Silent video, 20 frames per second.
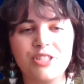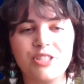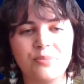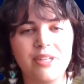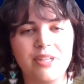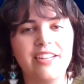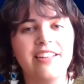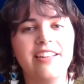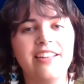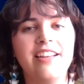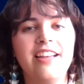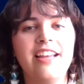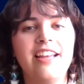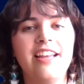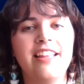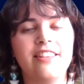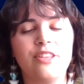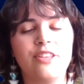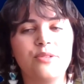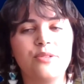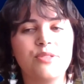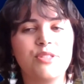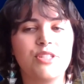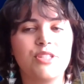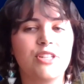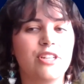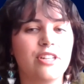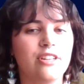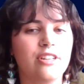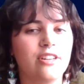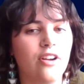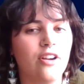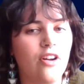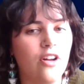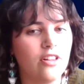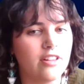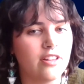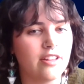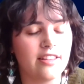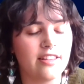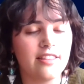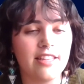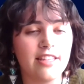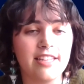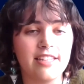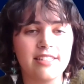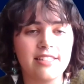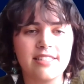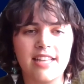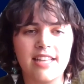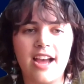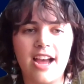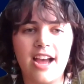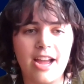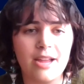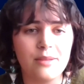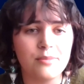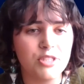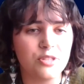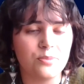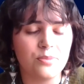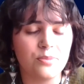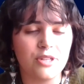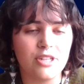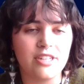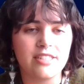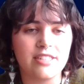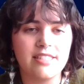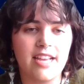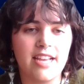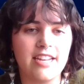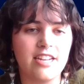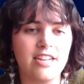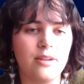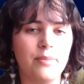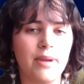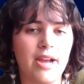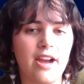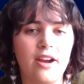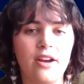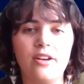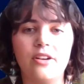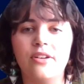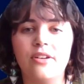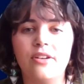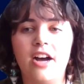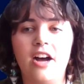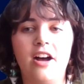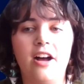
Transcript: But those are all of the things that I'm super excited about.